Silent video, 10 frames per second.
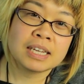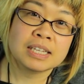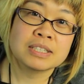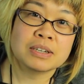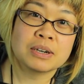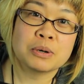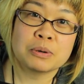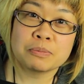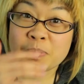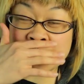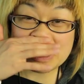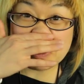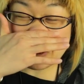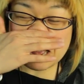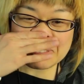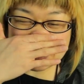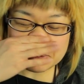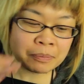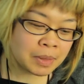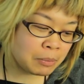So there you have it,
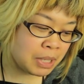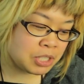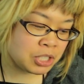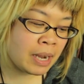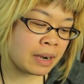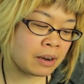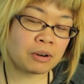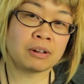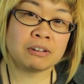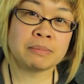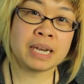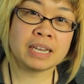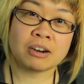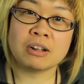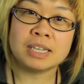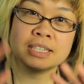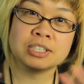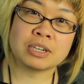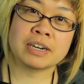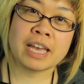me sharing all of my
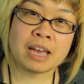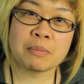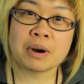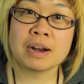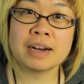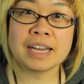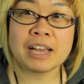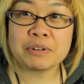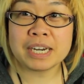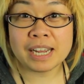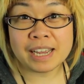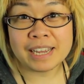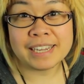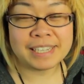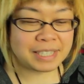knowledge on camera every day.